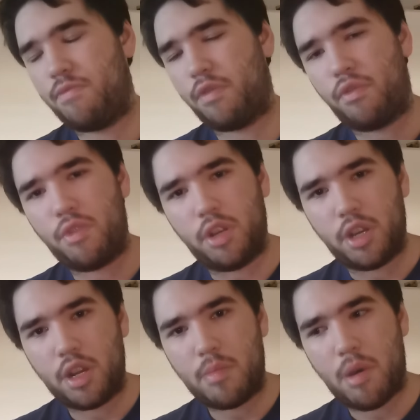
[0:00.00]
freak
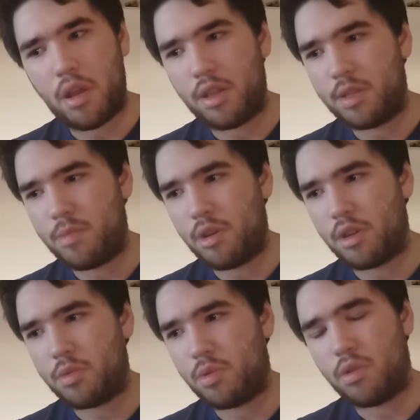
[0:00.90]
out about it is
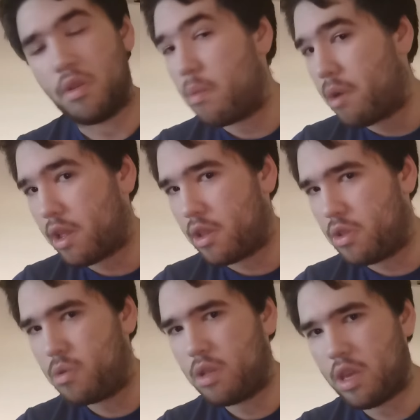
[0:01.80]
because, well, nobody
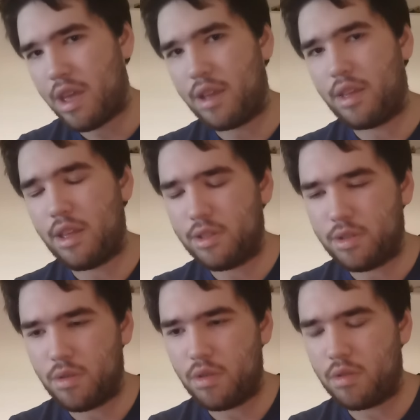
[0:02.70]
knew he had
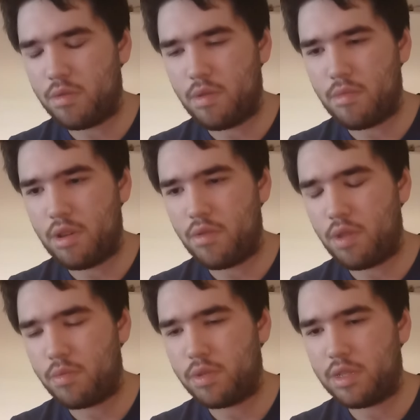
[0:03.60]
cancer, nobody knew
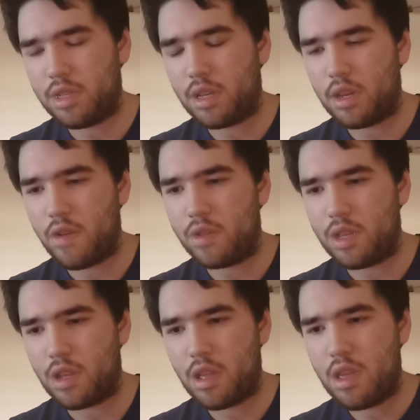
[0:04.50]
he was sick and
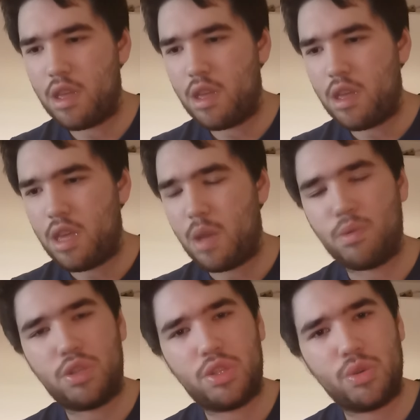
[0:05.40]
everything. It
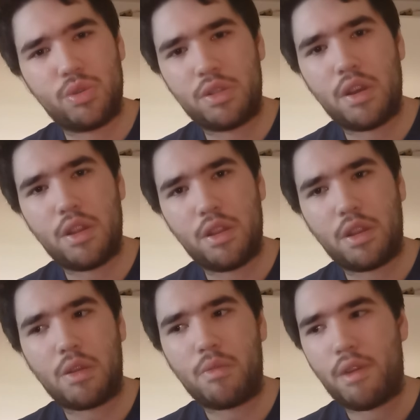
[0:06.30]
was so
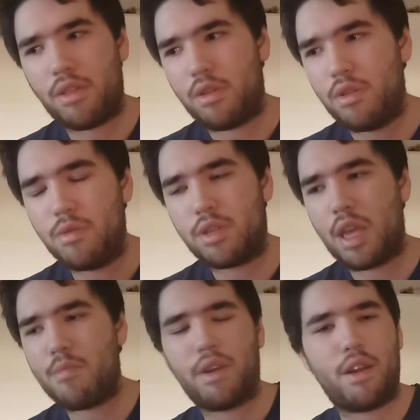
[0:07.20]
sudden, like the news
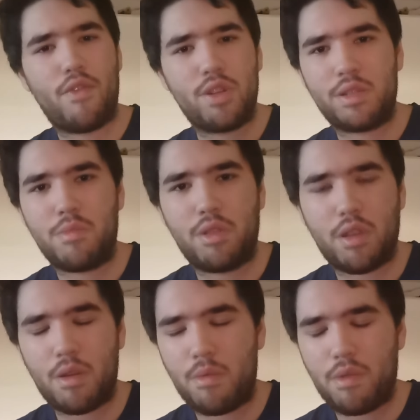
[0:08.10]
came. My girlfriend sent me
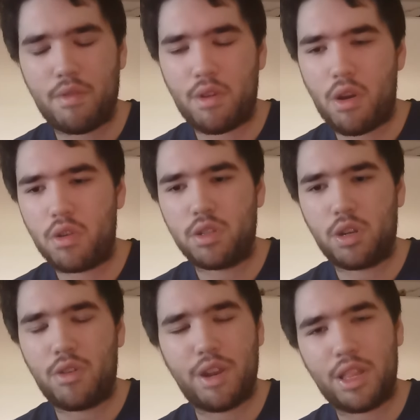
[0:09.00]
the
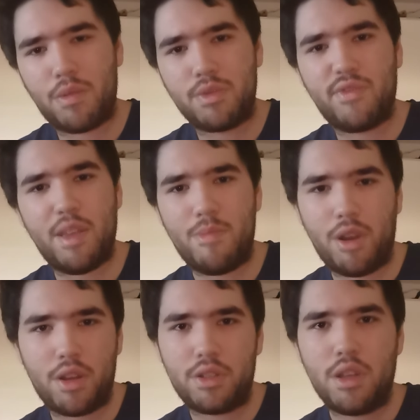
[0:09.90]
article, and I thought it was fake
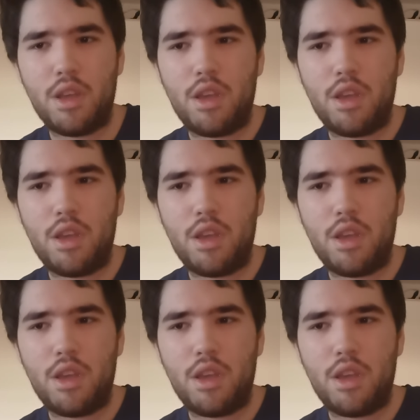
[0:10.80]
because,